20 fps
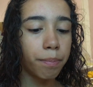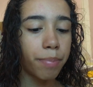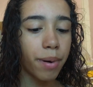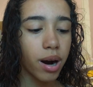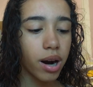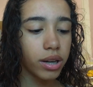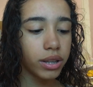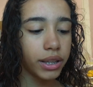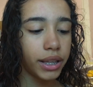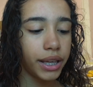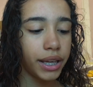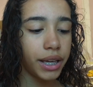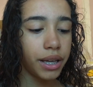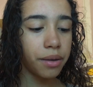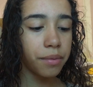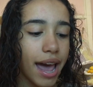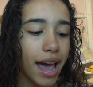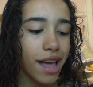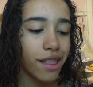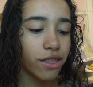
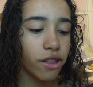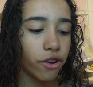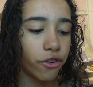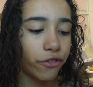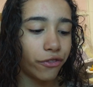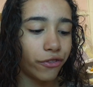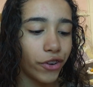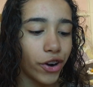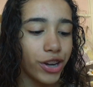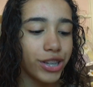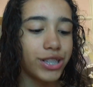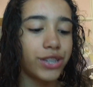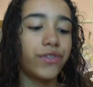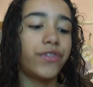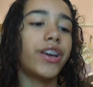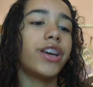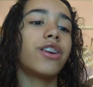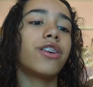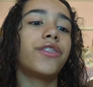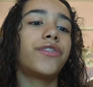barley, and the first
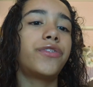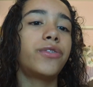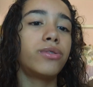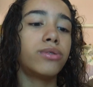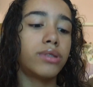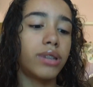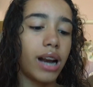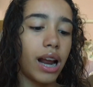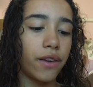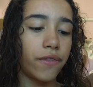finger foods that